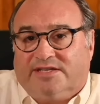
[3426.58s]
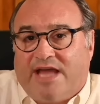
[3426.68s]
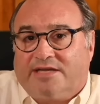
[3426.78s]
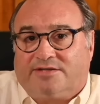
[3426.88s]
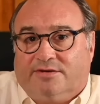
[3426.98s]

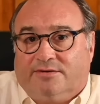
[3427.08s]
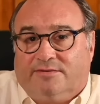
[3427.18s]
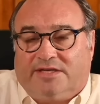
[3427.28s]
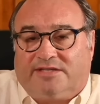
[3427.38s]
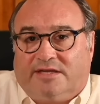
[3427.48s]

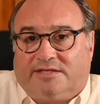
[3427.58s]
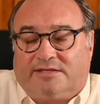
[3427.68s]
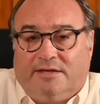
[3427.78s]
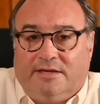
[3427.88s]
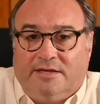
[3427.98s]
disaster. That's,
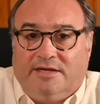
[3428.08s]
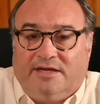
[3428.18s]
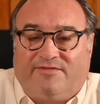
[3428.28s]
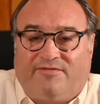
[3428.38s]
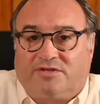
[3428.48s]
that's
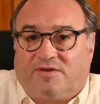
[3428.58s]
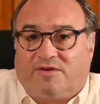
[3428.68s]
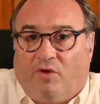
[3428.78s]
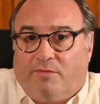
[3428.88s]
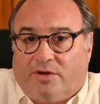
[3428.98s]
first
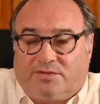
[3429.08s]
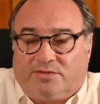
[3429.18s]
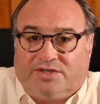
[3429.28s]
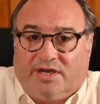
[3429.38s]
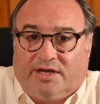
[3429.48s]
and
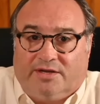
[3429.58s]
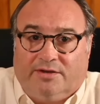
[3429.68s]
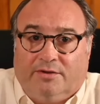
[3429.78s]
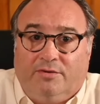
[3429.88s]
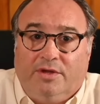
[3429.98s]
foremost what you got to
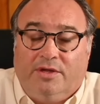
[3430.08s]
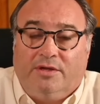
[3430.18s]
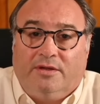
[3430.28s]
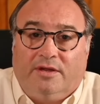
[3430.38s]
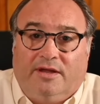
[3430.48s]
do.
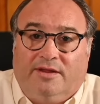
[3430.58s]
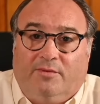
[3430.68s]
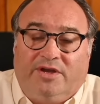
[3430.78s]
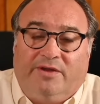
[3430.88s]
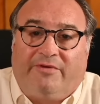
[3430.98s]
And
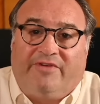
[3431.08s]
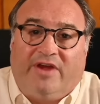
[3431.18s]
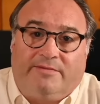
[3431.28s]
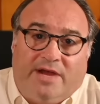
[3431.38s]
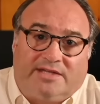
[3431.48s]
then when you
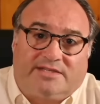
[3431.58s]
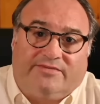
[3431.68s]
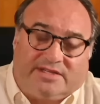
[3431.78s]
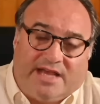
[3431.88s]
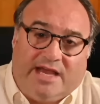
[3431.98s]
prevent a
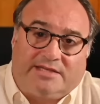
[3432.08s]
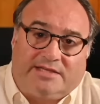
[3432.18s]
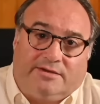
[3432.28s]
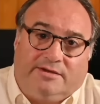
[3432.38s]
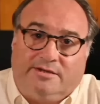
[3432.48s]
massive
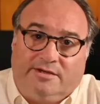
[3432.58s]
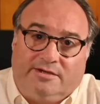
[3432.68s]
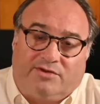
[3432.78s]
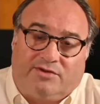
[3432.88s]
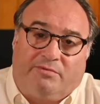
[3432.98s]
disaster, you,
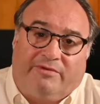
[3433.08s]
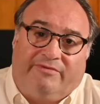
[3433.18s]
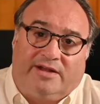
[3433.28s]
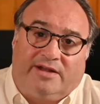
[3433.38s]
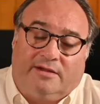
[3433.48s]
you try to
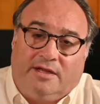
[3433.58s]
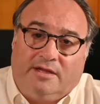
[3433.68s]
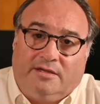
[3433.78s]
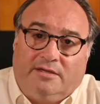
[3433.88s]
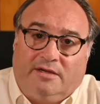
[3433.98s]
prevent a,
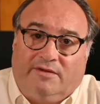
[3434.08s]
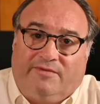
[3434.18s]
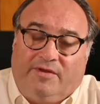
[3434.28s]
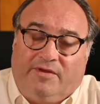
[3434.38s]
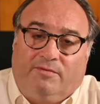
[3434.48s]

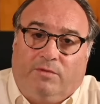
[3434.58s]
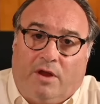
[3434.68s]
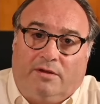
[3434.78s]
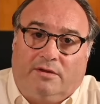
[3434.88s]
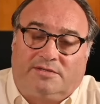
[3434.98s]
a few
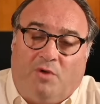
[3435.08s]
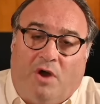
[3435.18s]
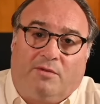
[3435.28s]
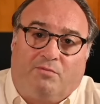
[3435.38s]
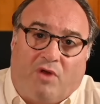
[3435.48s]

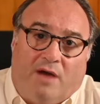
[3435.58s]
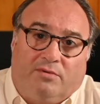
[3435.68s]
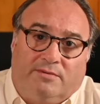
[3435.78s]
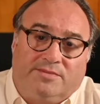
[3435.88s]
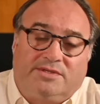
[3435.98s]
smaller
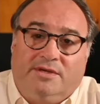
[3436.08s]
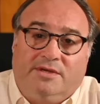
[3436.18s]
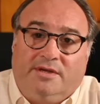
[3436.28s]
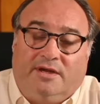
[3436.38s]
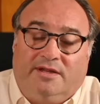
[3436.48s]
problems.
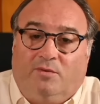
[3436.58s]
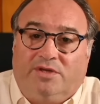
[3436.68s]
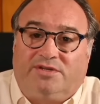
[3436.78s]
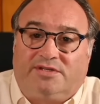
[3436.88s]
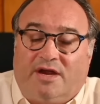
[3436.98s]
And then
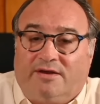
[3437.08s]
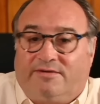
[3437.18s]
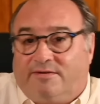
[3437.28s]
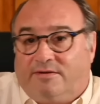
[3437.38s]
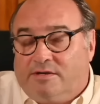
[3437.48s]
once you
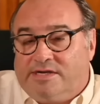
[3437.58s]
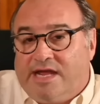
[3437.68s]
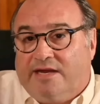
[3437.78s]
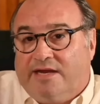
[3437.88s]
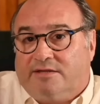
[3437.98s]
start
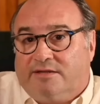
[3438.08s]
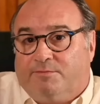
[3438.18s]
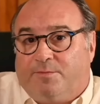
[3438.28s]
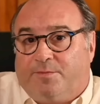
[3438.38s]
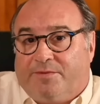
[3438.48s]
getting to
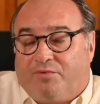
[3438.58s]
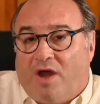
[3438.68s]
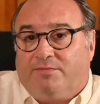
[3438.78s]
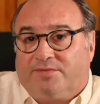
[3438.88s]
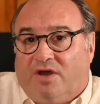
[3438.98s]
the, the
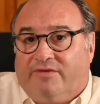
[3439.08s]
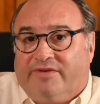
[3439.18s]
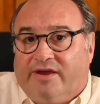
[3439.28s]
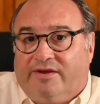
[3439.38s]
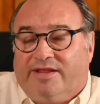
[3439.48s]
problem
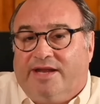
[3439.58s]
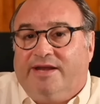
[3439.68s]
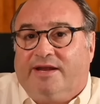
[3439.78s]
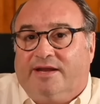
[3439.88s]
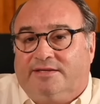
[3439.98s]
solving area,
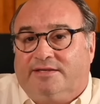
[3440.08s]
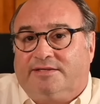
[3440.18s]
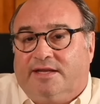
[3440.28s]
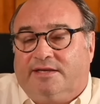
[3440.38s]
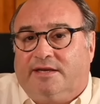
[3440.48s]
then you're going to
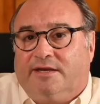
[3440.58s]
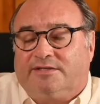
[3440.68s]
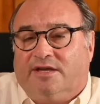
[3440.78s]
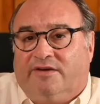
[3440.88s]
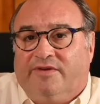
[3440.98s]
think to
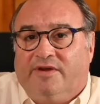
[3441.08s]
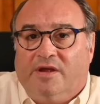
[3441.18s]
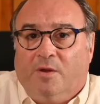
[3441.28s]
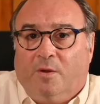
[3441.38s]
yourself,